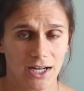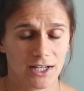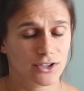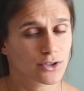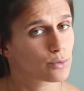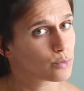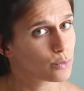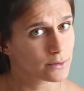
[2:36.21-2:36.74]
It's
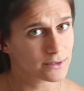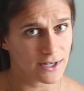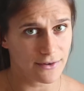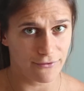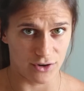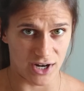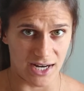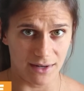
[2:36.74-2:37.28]
cruelty
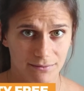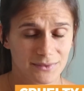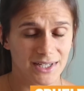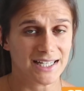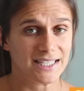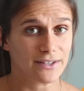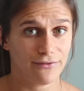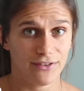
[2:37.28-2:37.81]
free,
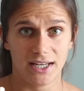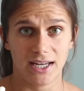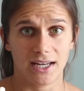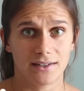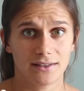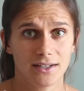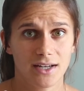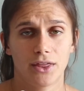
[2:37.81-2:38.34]
it's
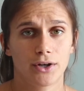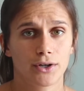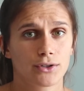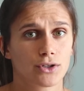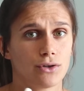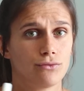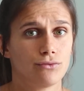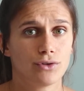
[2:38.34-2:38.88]
vegan,
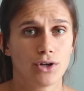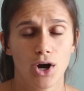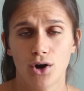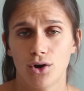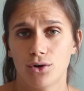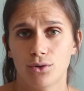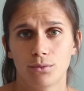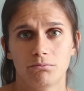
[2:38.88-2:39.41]
there's
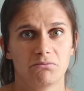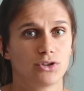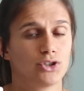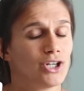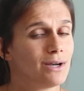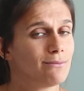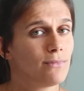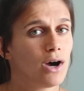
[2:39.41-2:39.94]
no
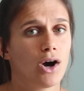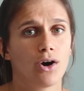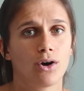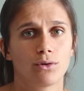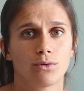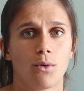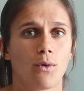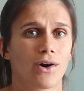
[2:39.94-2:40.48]

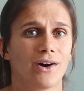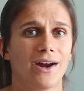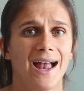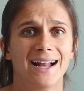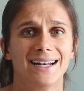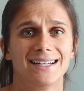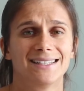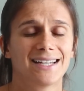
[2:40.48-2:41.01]
GMO or
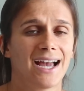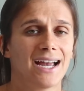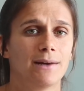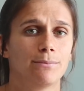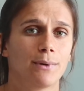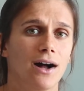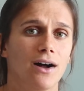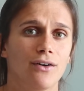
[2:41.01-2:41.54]
any
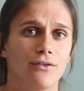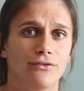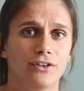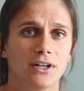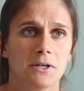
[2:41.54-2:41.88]
type of